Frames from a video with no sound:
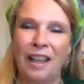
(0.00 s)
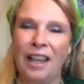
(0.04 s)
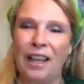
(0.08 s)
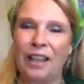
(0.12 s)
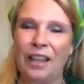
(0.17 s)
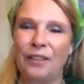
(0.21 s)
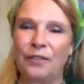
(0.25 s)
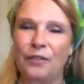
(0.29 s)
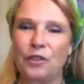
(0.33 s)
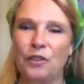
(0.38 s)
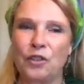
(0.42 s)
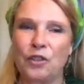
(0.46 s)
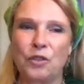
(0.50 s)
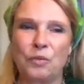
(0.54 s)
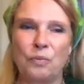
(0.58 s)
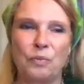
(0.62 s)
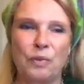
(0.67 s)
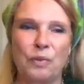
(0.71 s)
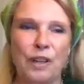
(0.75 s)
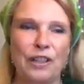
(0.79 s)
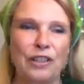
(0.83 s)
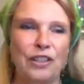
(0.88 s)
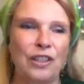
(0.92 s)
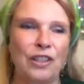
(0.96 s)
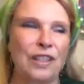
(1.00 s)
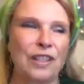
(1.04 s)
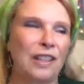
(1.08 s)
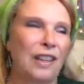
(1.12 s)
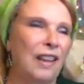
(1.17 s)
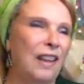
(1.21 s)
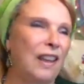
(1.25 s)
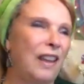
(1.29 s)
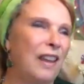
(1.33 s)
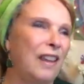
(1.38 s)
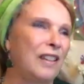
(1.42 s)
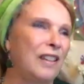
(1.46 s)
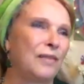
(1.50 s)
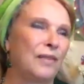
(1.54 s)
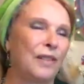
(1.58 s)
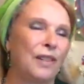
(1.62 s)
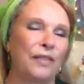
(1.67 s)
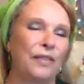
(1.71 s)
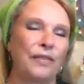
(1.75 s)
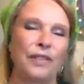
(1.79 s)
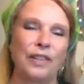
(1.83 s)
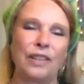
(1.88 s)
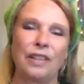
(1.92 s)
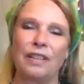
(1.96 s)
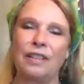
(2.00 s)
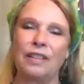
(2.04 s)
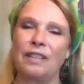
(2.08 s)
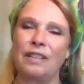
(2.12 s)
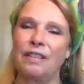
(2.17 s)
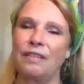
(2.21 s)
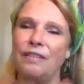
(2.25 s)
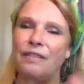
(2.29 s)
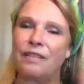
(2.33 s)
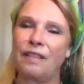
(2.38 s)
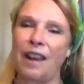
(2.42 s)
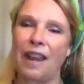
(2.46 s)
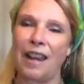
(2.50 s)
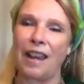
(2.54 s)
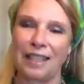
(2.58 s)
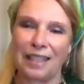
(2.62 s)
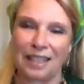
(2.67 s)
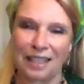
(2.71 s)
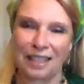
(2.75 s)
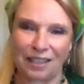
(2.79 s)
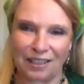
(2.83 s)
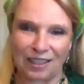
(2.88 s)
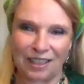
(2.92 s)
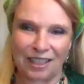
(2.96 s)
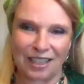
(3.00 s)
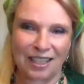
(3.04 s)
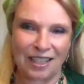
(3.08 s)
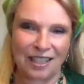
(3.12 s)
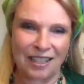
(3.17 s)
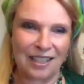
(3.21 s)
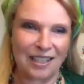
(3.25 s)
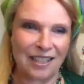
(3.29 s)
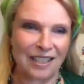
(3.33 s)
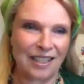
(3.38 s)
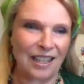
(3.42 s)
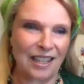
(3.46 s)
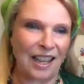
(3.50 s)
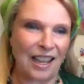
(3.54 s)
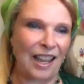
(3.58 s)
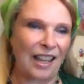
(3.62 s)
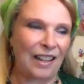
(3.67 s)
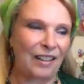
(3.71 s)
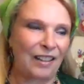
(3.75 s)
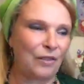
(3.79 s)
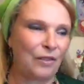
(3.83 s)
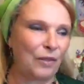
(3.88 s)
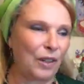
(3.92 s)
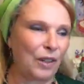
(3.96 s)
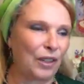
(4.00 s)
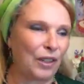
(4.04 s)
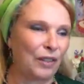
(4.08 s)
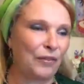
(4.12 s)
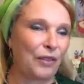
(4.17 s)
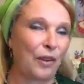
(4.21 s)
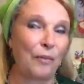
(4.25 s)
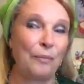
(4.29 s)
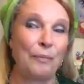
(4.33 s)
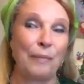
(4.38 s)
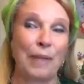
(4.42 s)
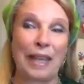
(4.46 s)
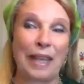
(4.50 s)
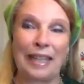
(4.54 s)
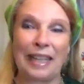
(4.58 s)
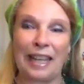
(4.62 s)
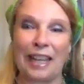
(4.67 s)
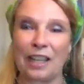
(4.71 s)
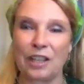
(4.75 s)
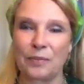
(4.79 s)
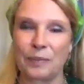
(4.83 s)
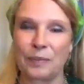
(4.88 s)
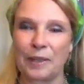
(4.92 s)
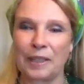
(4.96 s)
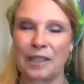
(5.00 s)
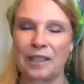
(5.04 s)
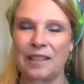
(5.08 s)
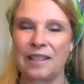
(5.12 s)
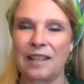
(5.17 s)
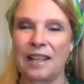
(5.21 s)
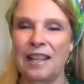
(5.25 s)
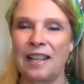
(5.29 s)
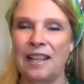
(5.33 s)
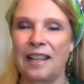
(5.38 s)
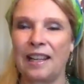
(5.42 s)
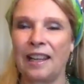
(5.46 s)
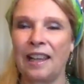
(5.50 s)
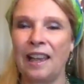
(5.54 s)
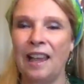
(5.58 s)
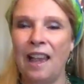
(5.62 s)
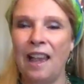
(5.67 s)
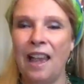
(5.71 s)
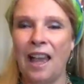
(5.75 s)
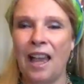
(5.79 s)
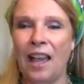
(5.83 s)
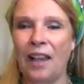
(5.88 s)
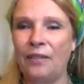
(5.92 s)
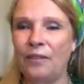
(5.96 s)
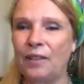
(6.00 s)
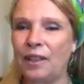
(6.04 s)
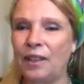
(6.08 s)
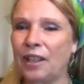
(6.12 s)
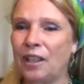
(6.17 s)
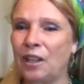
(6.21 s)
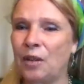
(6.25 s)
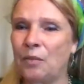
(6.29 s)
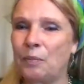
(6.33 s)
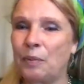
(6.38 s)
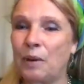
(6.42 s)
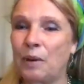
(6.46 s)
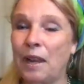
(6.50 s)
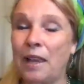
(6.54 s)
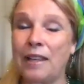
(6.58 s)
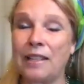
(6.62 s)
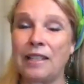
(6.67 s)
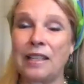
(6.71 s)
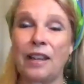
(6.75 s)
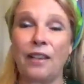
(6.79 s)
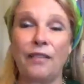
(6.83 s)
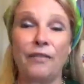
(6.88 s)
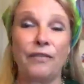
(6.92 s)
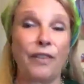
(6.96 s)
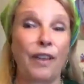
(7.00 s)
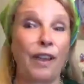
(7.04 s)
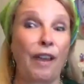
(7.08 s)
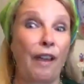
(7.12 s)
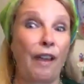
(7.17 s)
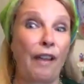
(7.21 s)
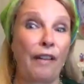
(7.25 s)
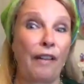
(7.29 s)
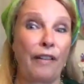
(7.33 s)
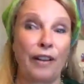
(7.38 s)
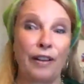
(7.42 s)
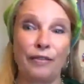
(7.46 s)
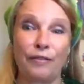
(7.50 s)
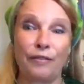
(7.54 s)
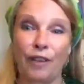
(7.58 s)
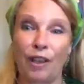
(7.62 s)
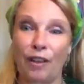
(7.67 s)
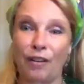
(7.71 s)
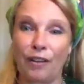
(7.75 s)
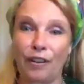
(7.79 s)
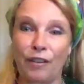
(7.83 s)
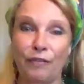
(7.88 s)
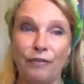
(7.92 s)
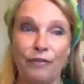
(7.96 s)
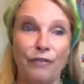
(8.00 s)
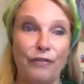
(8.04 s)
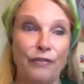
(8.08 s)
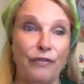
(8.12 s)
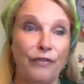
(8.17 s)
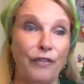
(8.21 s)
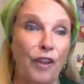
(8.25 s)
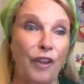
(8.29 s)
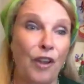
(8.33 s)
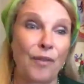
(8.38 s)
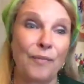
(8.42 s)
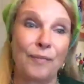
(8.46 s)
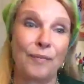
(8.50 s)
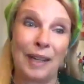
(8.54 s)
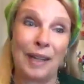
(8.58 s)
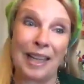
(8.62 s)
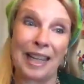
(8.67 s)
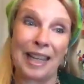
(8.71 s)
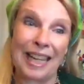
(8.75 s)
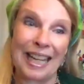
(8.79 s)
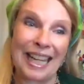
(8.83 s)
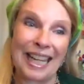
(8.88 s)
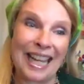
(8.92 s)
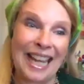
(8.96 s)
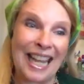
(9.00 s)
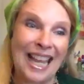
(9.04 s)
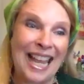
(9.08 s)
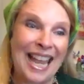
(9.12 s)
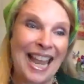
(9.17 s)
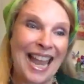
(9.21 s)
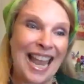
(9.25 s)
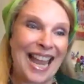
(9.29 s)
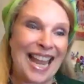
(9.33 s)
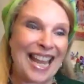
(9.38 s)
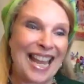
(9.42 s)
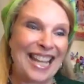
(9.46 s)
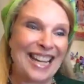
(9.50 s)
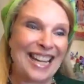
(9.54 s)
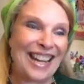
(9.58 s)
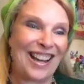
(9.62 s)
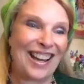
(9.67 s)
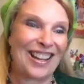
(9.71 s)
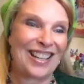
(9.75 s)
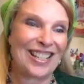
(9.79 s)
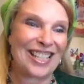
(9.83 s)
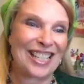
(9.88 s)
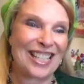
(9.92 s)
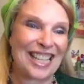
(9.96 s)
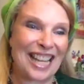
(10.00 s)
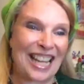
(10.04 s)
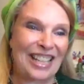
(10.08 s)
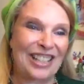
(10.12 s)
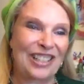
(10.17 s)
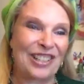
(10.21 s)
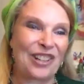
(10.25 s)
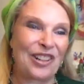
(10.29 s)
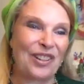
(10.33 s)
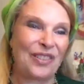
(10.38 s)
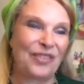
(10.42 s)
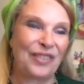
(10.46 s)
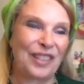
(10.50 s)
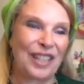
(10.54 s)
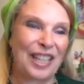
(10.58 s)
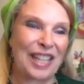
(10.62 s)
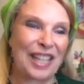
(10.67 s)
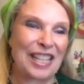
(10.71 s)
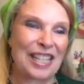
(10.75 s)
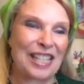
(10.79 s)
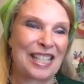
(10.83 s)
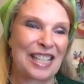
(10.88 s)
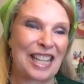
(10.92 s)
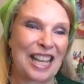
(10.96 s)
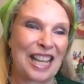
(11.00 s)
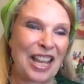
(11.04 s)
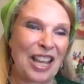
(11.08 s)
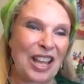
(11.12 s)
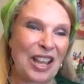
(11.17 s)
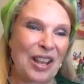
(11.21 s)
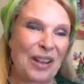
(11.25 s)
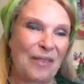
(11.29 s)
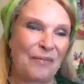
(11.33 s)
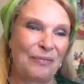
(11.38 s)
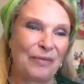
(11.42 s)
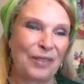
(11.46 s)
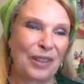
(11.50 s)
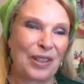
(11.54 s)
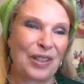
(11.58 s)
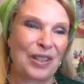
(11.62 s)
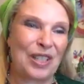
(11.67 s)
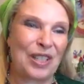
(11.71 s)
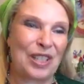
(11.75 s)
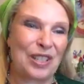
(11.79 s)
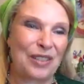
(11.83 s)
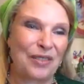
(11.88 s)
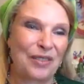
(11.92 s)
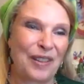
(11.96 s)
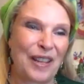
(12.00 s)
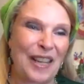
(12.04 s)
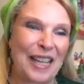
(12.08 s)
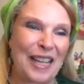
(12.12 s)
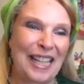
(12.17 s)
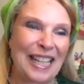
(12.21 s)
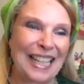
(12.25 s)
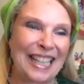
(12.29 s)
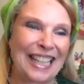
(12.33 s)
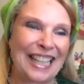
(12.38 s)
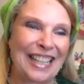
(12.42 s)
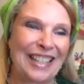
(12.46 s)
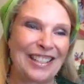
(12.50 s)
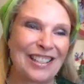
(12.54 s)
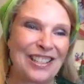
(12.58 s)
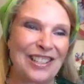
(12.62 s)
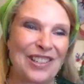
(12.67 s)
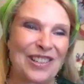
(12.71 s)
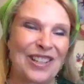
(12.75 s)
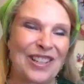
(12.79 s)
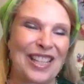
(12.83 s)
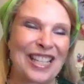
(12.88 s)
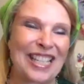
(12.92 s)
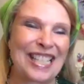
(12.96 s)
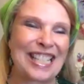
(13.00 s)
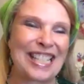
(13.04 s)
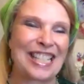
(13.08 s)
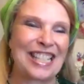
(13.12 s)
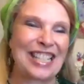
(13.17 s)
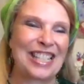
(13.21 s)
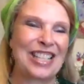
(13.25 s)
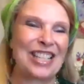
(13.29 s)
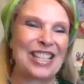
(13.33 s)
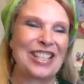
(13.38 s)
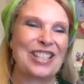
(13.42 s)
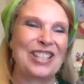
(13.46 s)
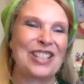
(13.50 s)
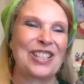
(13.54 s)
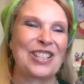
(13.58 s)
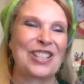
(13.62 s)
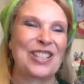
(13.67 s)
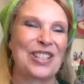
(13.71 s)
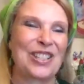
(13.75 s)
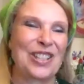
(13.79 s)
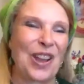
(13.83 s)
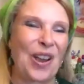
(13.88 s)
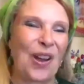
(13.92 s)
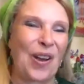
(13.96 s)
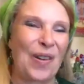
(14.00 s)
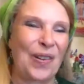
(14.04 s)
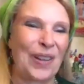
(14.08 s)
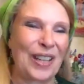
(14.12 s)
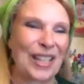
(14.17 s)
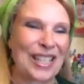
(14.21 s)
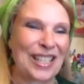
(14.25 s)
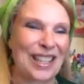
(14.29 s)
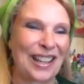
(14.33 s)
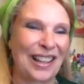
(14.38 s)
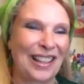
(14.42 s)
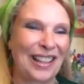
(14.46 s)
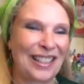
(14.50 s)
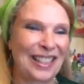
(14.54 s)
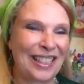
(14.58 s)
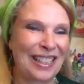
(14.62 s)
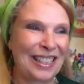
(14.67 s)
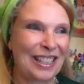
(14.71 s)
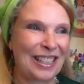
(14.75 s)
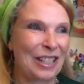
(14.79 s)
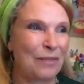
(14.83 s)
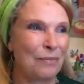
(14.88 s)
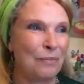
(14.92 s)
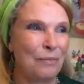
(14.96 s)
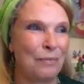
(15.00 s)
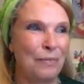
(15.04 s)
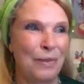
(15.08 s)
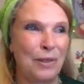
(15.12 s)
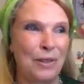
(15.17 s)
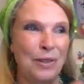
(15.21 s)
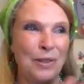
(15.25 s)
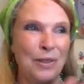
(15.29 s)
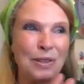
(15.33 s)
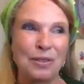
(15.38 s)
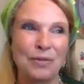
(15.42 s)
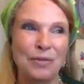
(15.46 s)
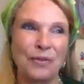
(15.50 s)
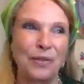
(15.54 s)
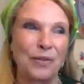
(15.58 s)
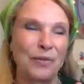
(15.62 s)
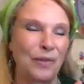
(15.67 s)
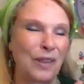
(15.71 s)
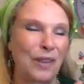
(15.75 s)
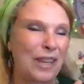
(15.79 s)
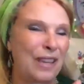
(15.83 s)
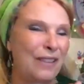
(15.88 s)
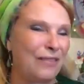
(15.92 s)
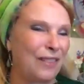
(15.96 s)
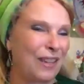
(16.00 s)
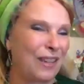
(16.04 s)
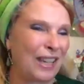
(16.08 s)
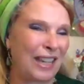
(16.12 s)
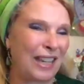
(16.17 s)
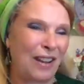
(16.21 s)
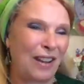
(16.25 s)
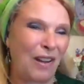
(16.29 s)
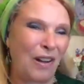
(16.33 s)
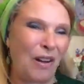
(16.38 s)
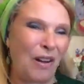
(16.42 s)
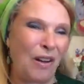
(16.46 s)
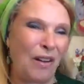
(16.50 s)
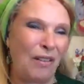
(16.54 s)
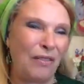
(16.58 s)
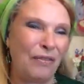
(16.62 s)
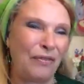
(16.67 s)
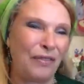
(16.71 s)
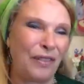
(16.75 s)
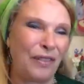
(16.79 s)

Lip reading: And of course, Bridget is one of the great goddesses, and one of her many aspects is healing. And we're going to place her very, very firmly in our center of this Goddess of Healing year. So this is so exciting, this beautiful weaving of,